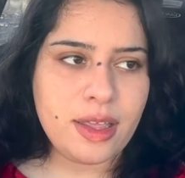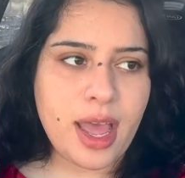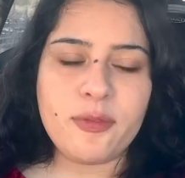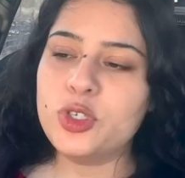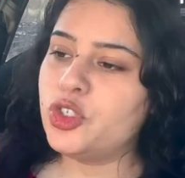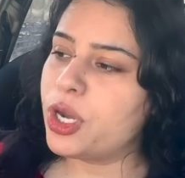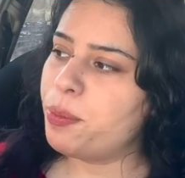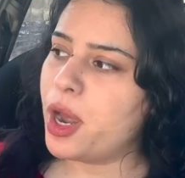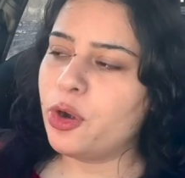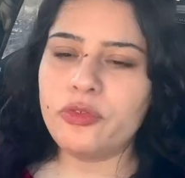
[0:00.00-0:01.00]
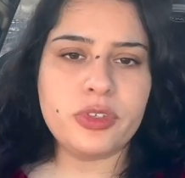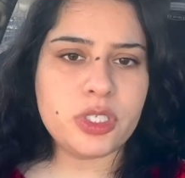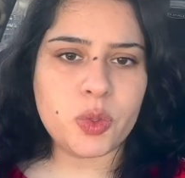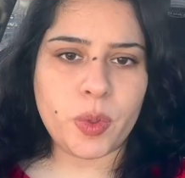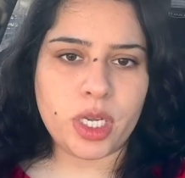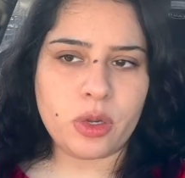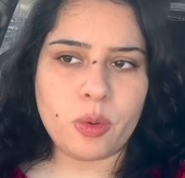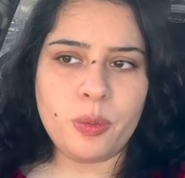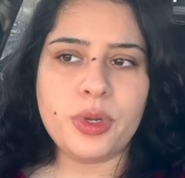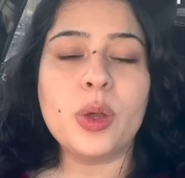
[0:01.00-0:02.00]
I would jump out of this
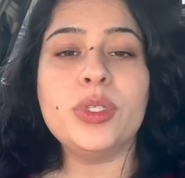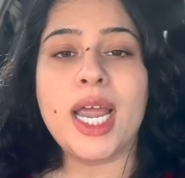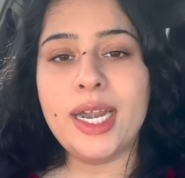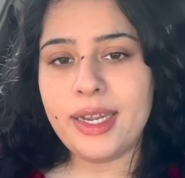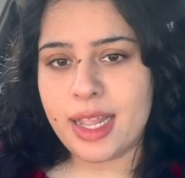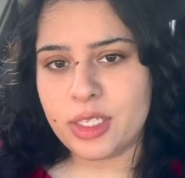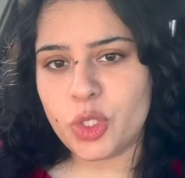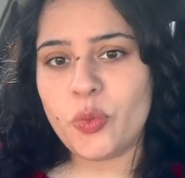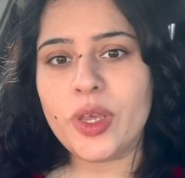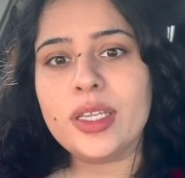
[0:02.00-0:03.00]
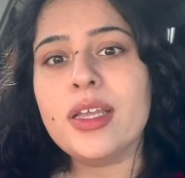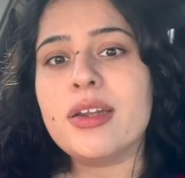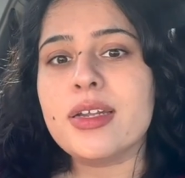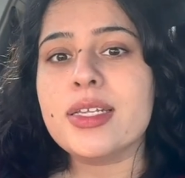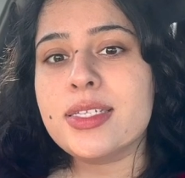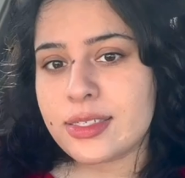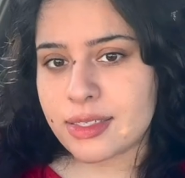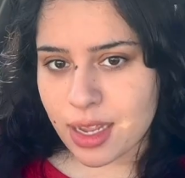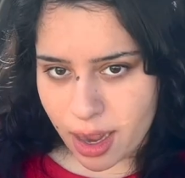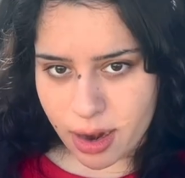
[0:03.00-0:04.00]
window. Now that tells you where the
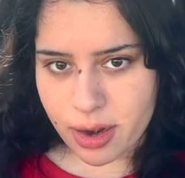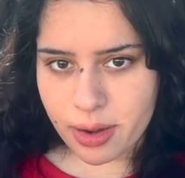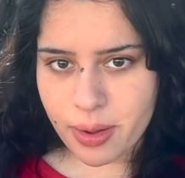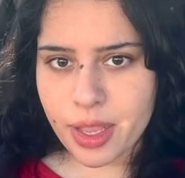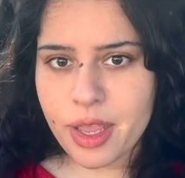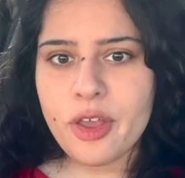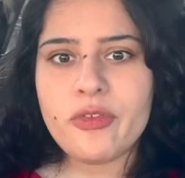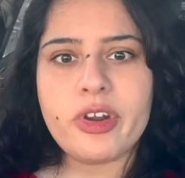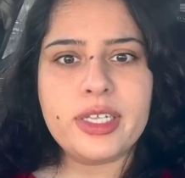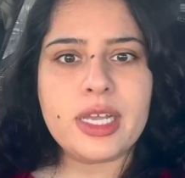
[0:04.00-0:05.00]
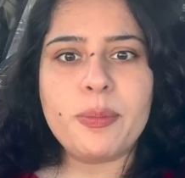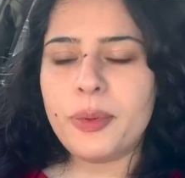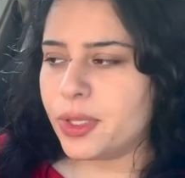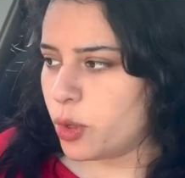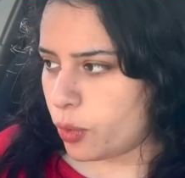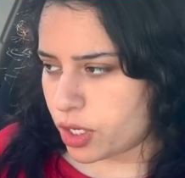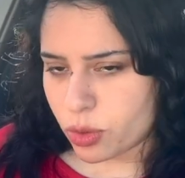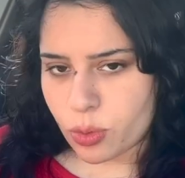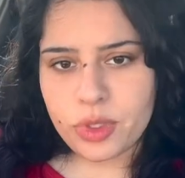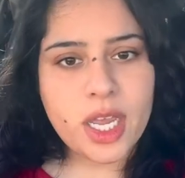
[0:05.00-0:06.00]
risks are. For example, the
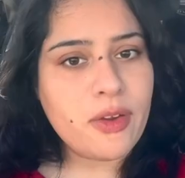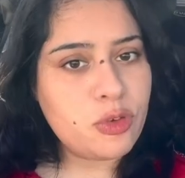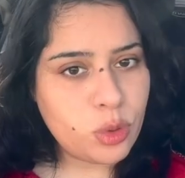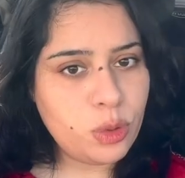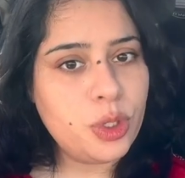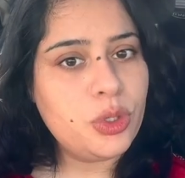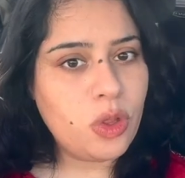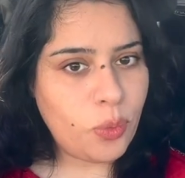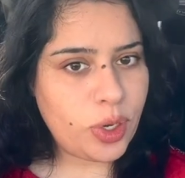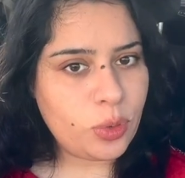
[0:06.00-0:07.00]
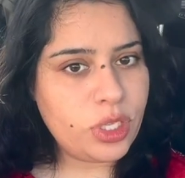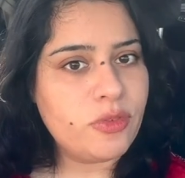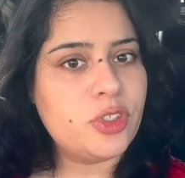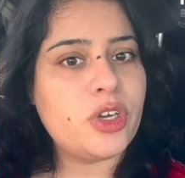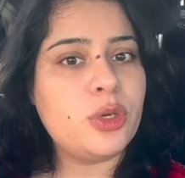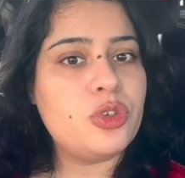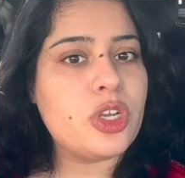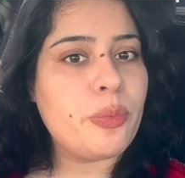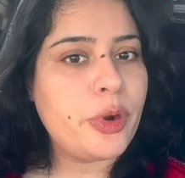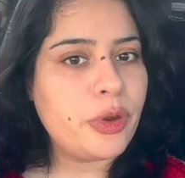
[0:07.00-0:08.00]
window. They have told you the window. They will try to
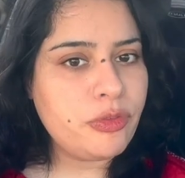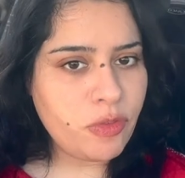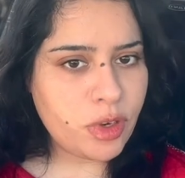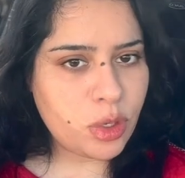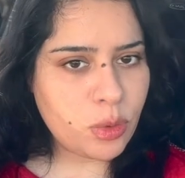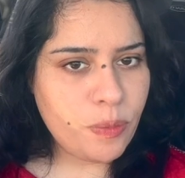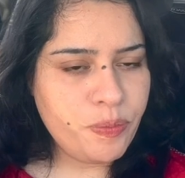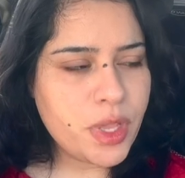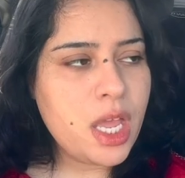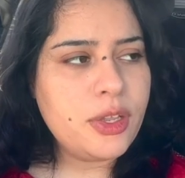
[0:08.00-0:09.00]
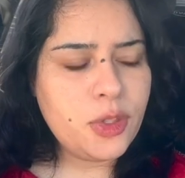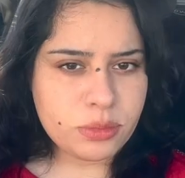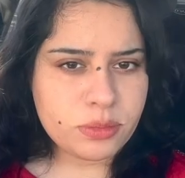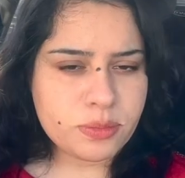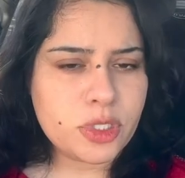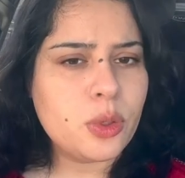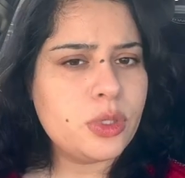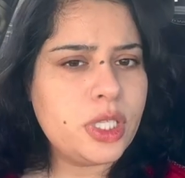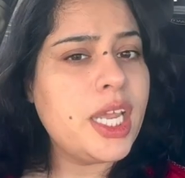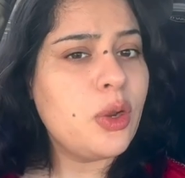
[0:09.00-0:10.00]
jump out of the window, though
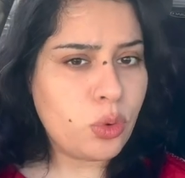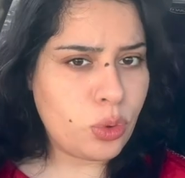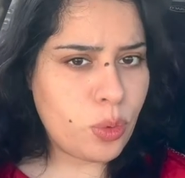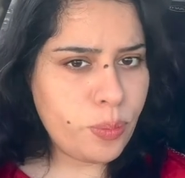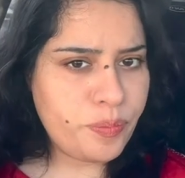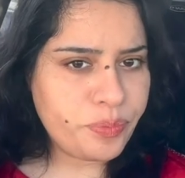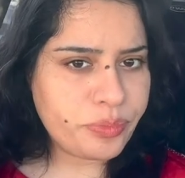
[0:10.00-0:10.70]
they don't know